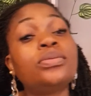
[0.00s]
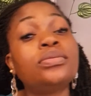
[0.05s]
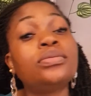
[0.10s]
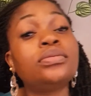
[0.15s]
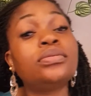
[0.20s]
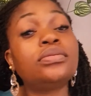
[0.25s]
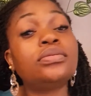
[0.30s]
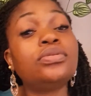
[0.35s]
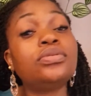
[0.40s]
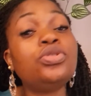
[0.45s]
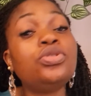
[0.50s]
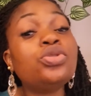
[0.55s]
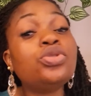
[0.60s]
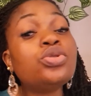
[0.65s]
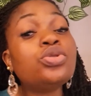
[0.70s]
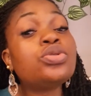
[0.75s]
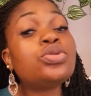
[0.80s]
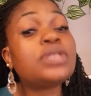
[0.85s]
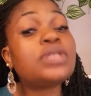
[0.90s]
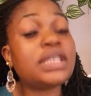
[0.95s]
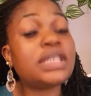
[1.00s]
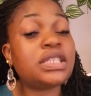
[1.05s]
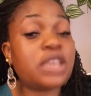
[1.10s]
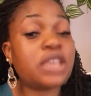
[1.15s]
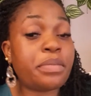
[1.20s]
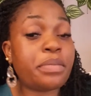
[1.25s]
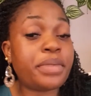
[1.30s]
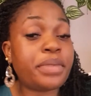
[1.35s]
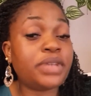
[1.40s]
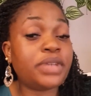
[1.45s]
use this
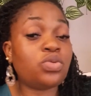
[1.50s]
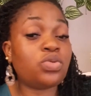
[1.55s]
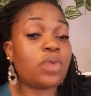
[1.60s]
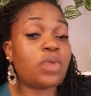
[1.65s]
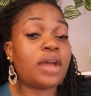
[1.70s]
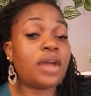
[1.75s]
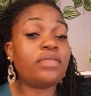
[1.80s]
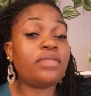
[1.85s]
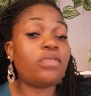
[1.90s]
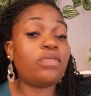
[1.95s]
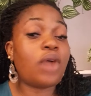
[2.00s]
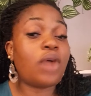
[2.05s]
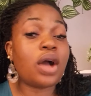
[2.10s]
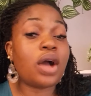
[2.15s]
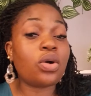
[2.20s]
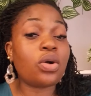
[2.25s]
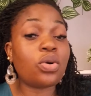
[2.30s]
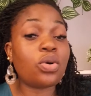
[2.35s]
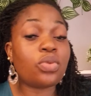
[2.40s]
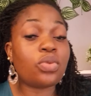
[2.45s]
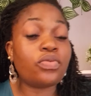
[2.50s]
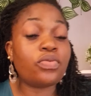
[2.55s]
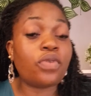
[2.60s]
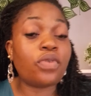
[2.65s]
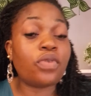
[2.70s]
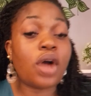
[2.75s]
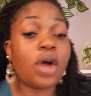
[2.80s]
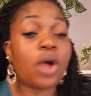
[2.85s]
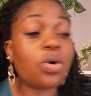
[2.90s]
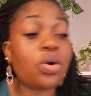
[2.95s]
separate one for her
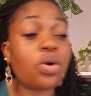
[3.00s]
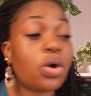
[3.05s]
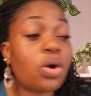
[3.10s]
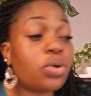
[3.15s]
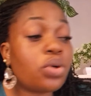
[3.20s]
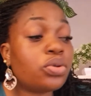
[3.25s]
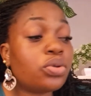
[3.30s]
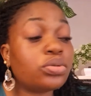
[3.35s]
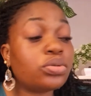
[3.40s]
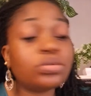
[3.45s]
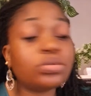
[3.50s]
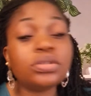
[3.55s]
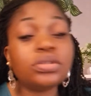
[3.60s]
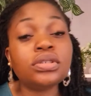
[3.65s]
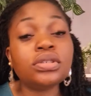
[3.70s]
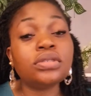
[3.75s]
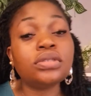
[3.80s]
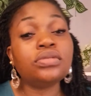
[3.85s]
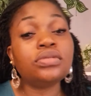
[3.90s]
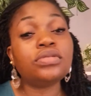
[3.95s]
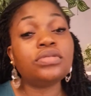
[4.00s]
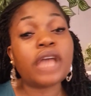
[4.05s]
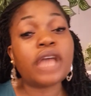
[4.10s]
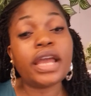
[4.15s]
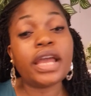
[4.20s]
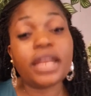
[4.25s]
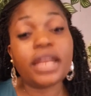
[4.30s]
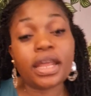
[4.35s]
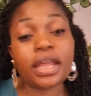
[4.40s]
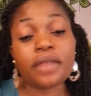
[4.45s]
Google
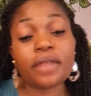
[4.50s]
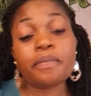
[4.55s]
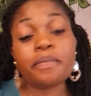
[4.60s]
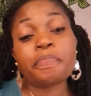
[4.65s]
earning.